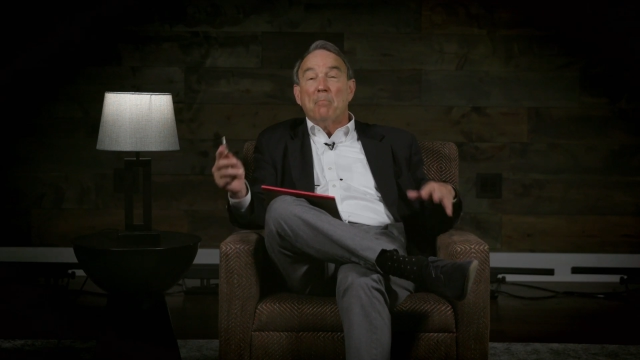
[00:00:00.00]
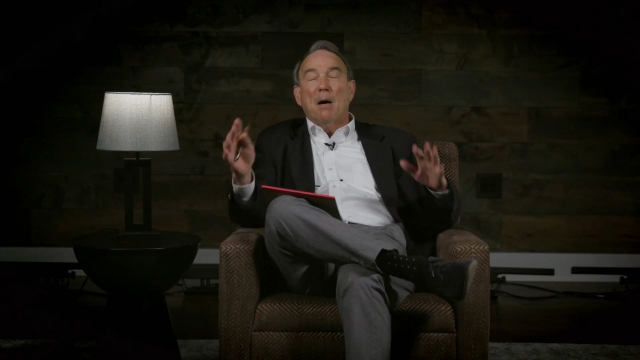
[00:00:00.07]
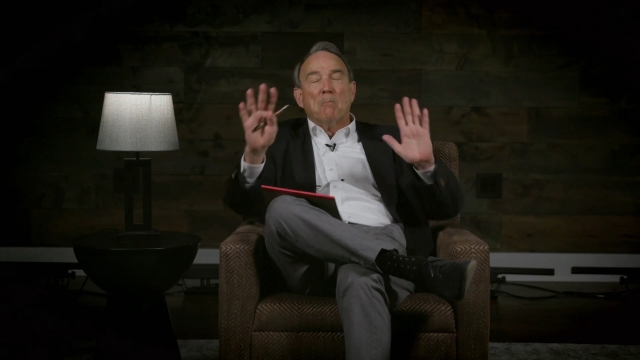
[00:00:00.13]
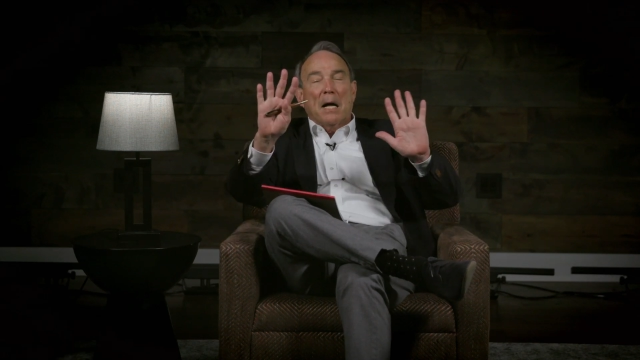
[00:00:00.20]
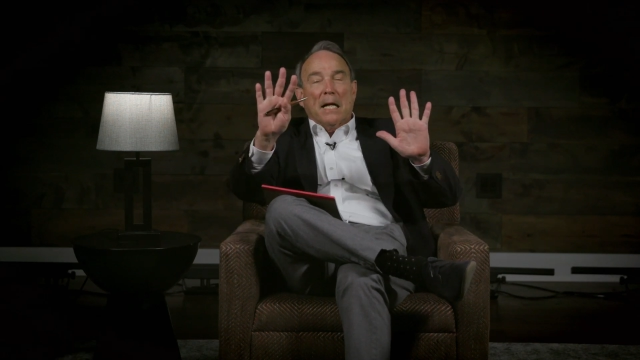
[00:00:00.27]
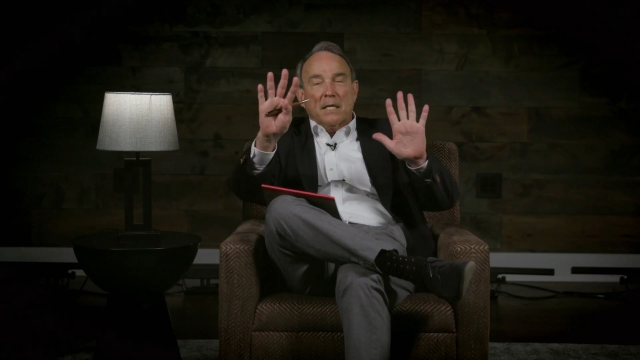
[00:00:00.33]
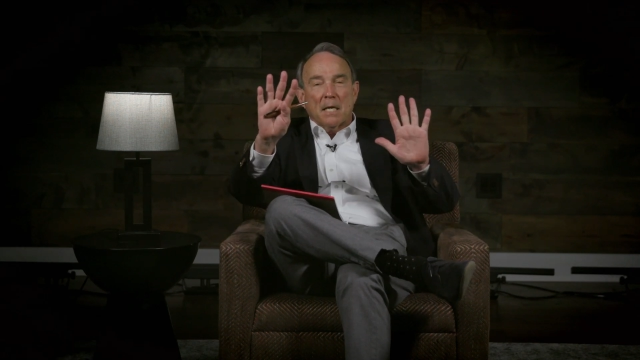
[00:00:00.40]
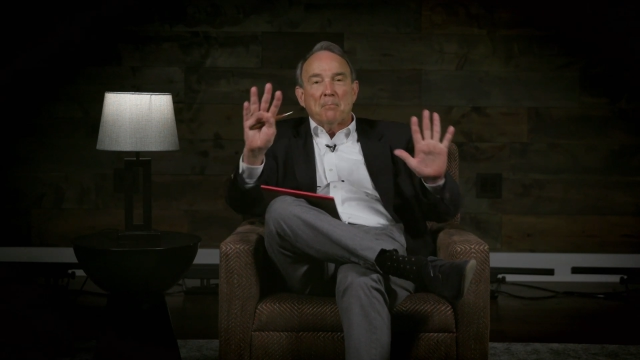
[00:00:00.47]

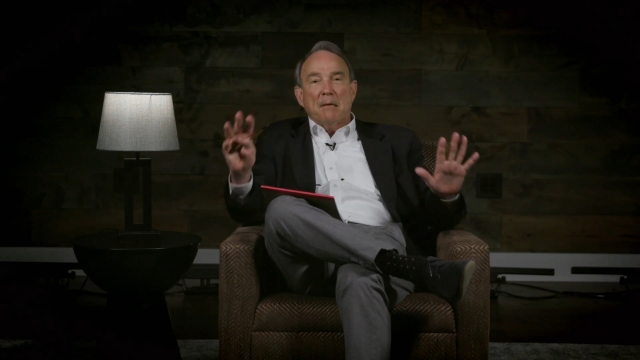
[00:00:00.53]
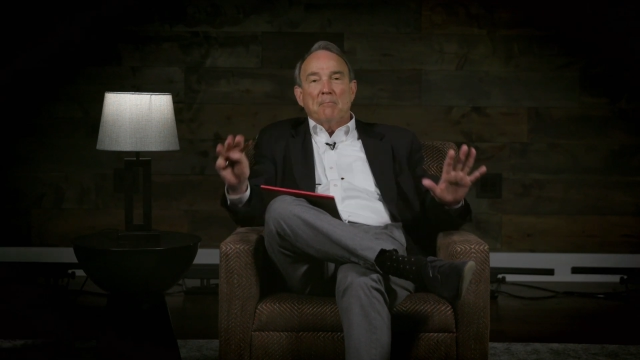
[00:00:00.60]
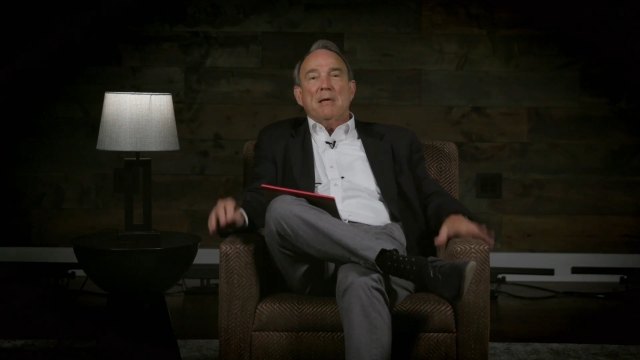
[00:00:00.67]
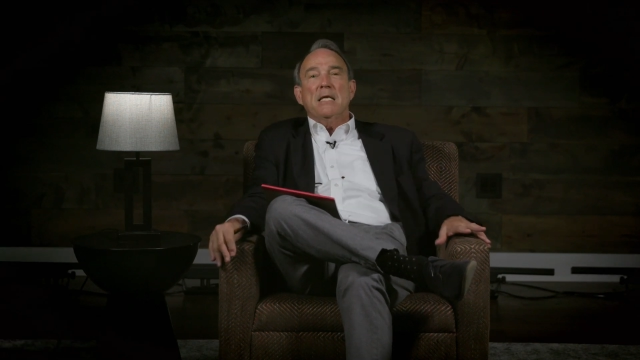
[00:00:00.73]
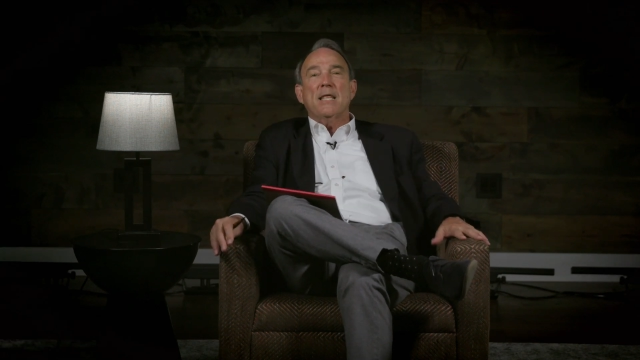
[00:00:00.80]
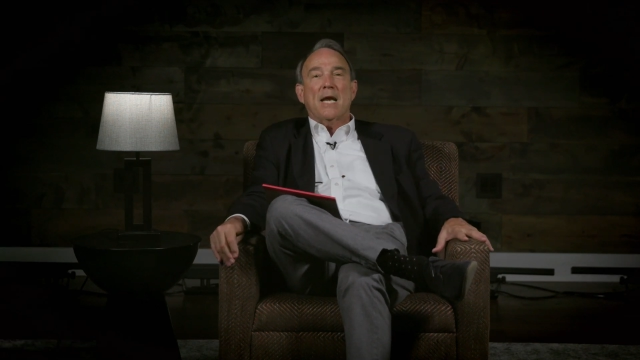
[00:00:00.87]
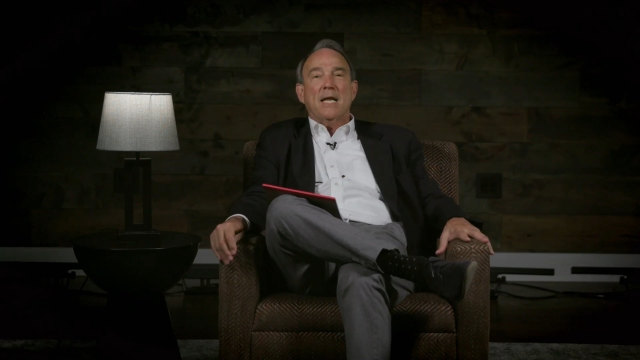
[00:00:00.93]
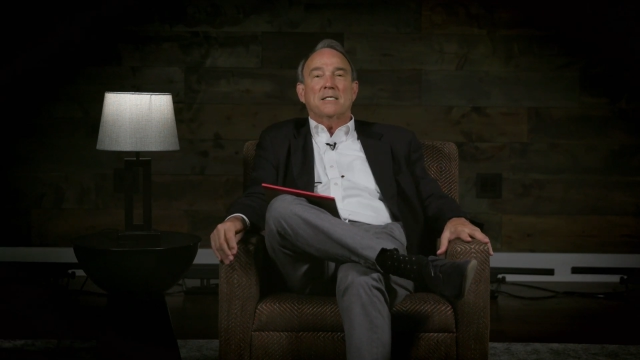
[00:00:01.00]
but, but be,
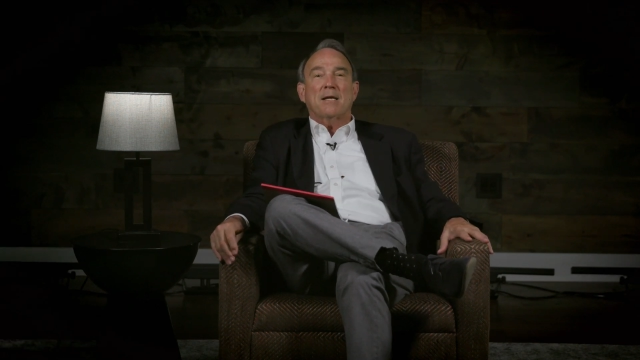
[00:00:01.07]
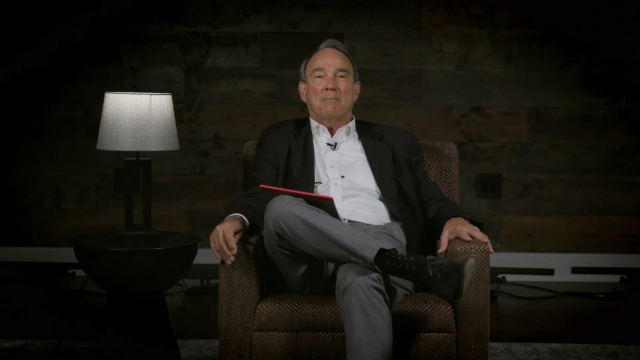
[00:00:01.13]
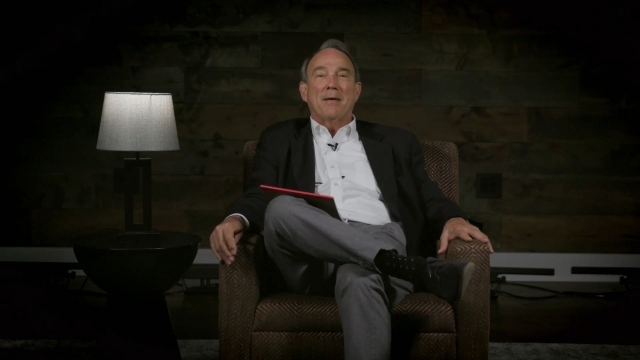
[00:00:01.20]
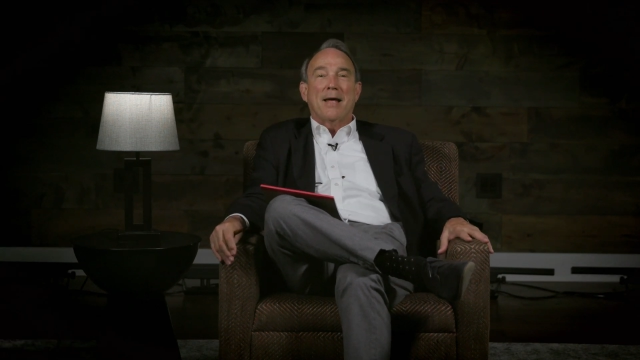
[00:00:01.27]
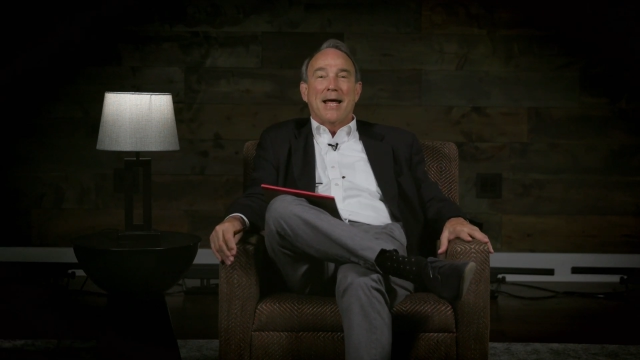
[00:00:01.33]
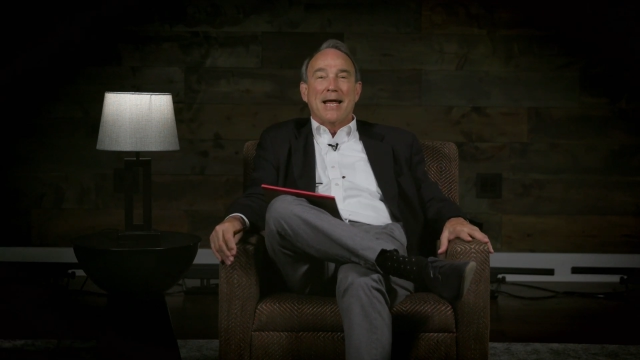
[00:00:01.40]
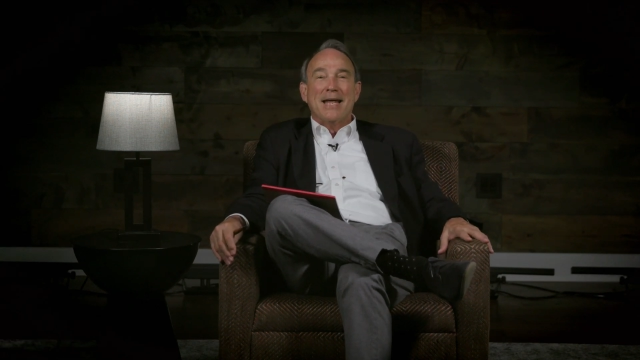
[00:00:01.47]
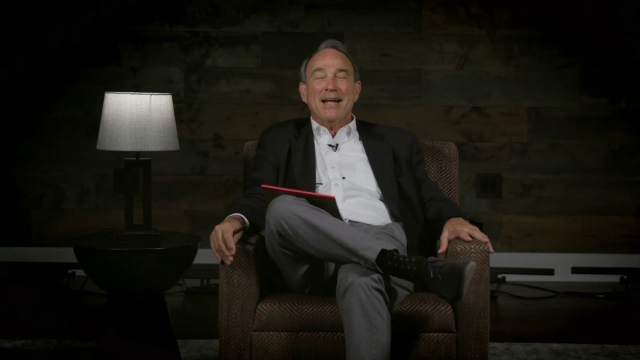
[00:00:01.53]
be that as it
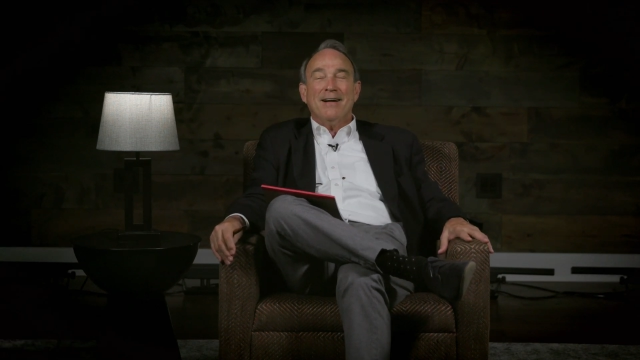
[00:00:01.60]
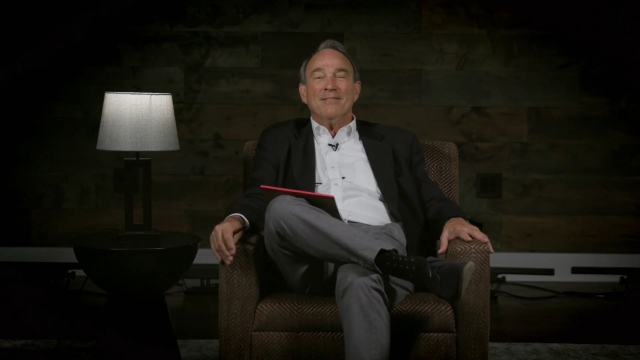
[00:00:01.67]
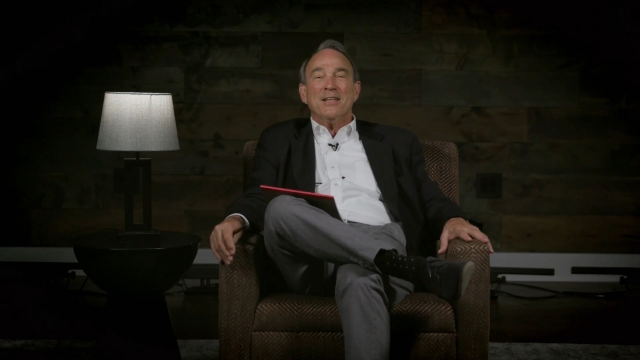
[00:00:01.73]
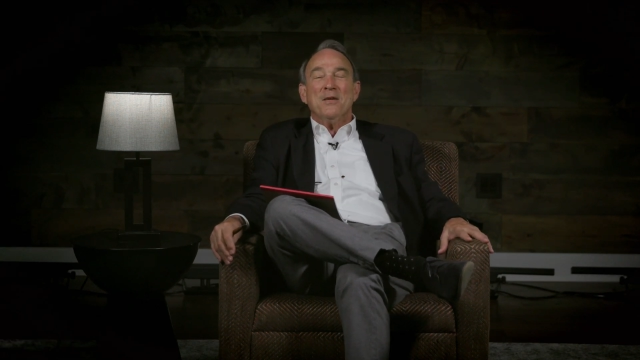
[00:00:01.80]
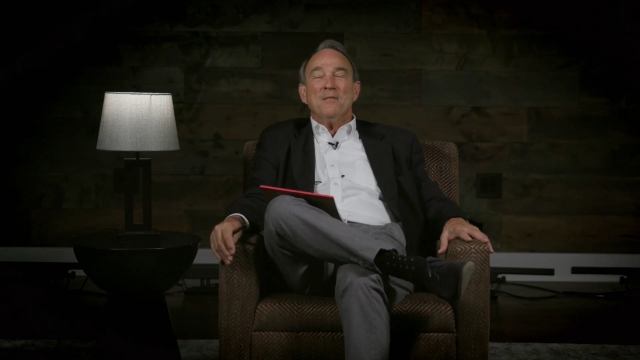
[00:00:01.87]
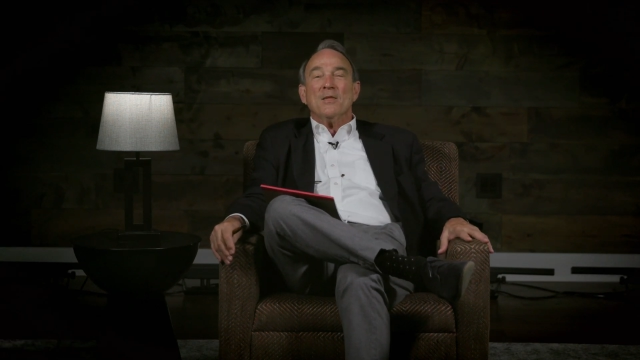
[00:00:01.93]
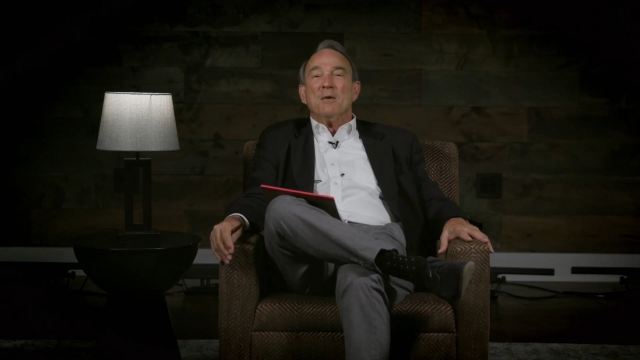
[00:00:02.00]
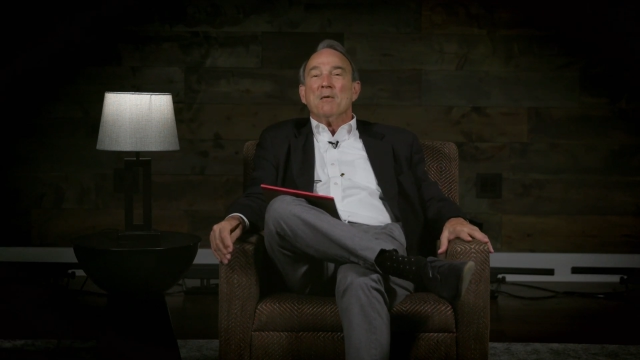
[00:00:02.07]
may,
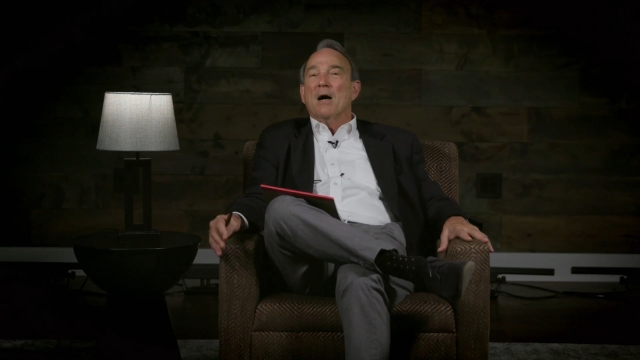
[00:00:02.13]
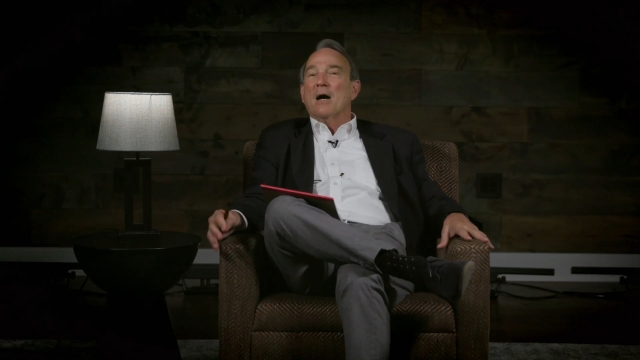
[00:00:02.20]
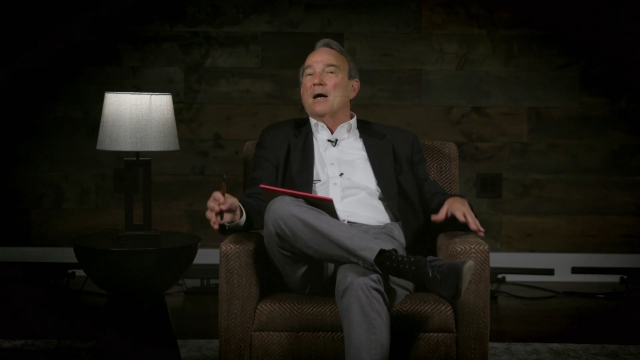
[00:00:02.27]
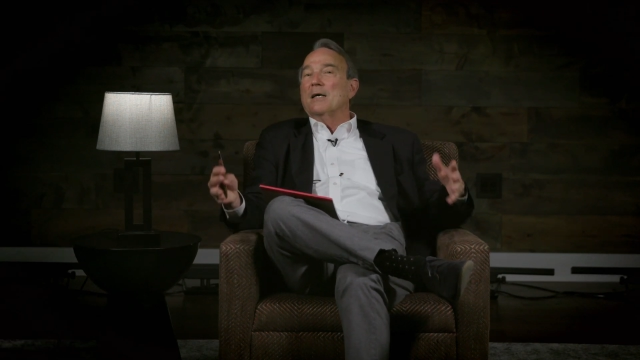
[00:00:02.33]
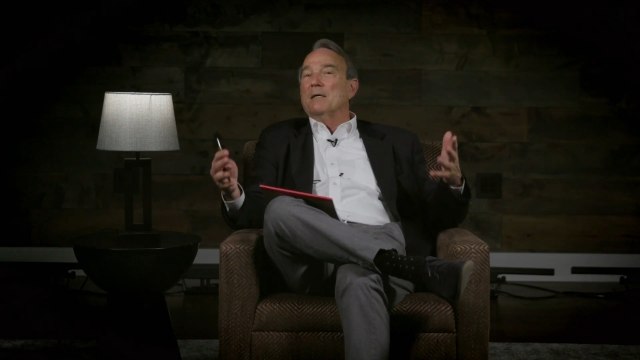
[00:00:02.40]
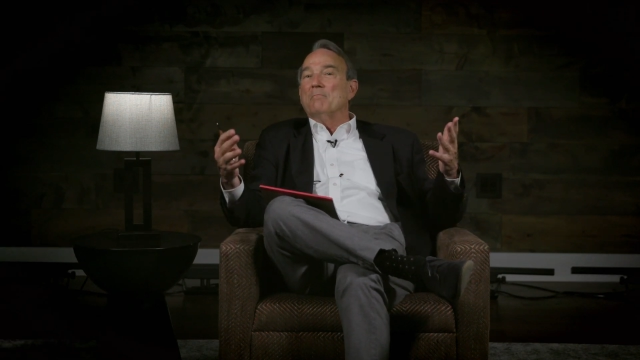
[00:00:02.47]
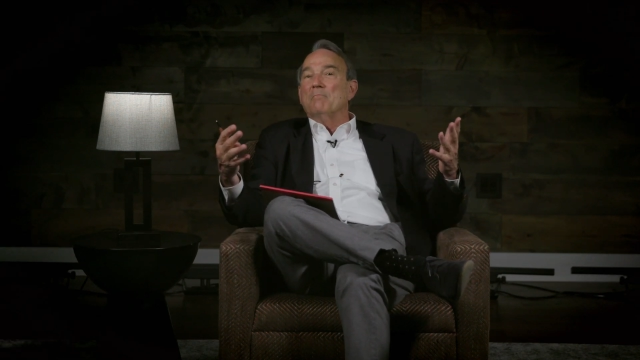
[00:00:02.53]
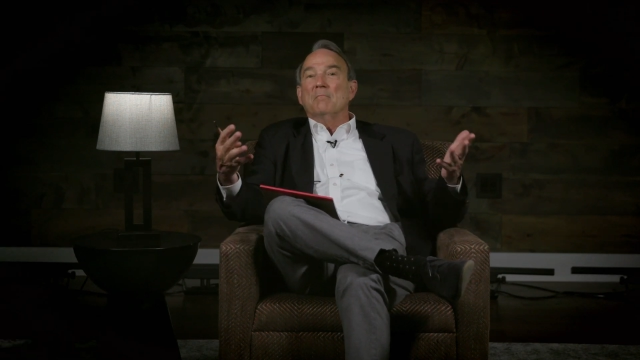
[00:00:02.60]

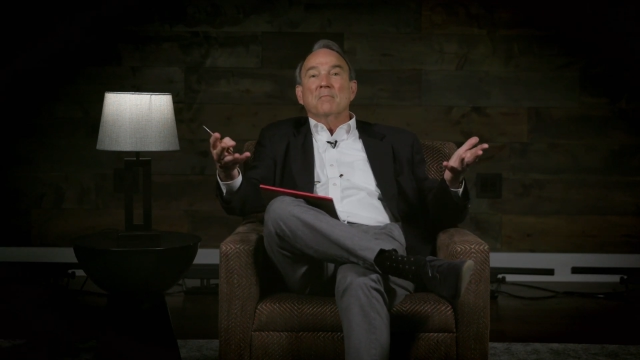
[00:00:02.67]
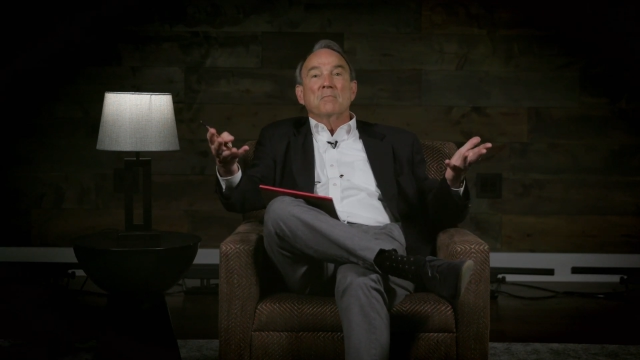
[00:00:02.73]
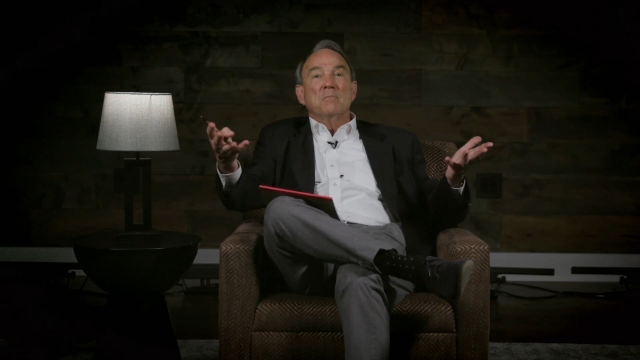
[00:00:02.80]
uh,